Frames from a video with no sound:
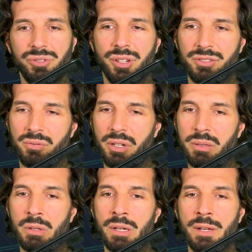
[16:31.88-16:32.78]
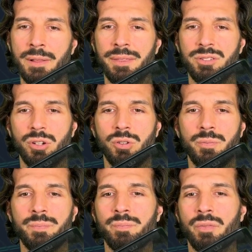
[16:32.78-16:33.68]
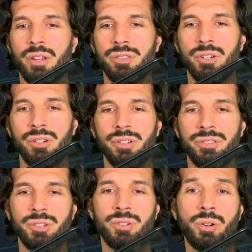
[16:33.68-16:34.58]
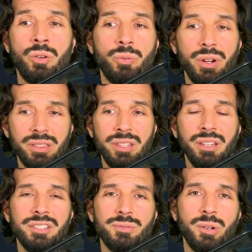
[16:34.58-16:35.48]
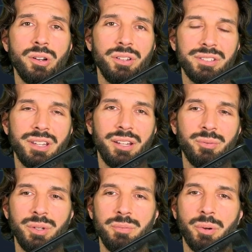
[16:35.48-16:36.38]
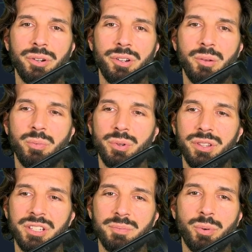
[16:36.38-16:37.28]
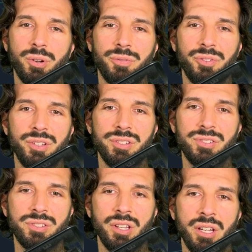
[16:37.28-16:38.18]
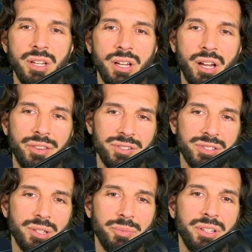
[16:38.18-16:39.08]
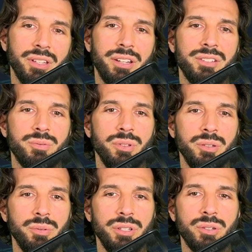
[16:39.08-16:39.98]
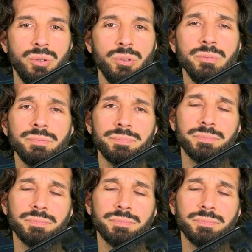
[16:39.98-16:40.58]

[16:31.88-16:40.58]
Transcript: dusts, right? So the great thing as well is that we partner up with SwissBorg for this. This is something that is really, really cool.